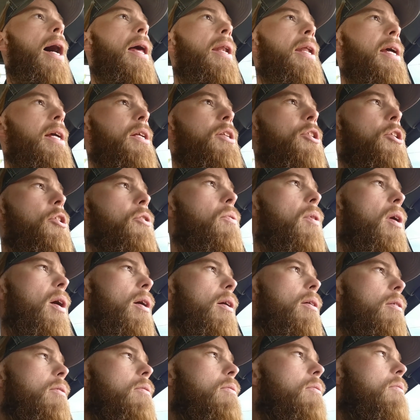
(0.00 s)
I need
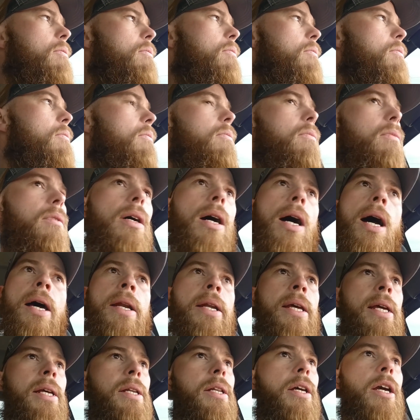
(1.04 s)

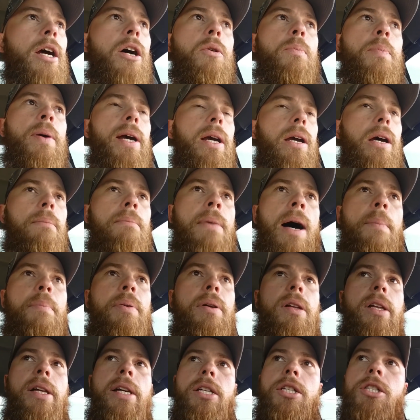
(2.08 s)
to go pick up my
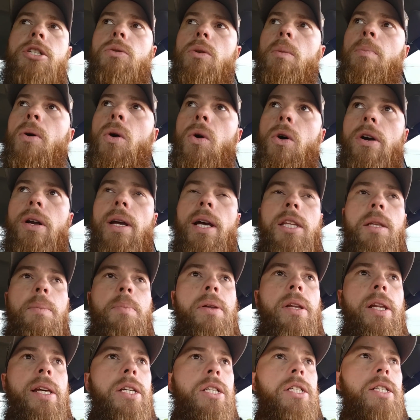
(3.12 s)
police report at the
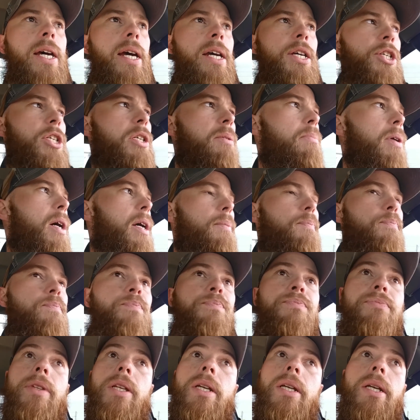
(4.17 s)
police station, but
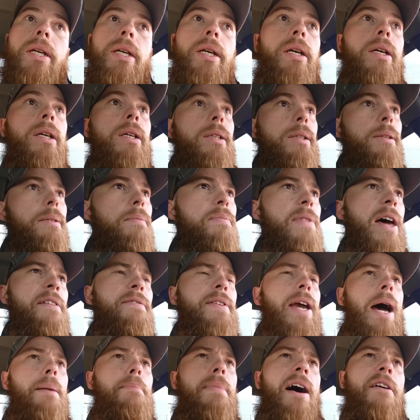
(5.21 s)

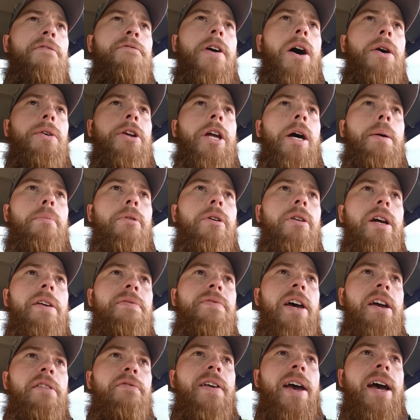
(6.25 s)
they've got my phone number
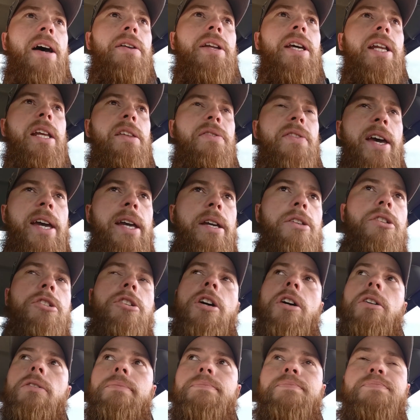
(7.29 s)
if they found anything,
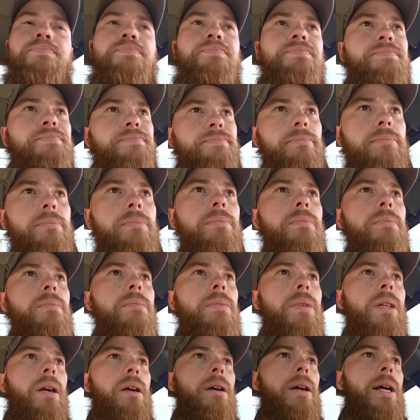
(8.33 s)
so
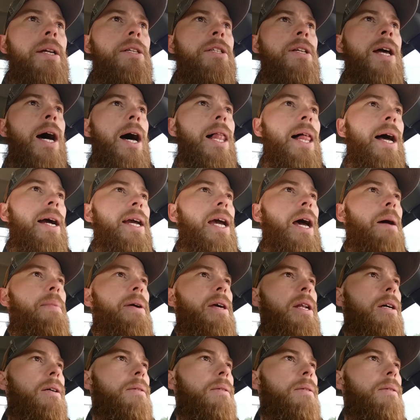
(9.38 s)
it's not like I'm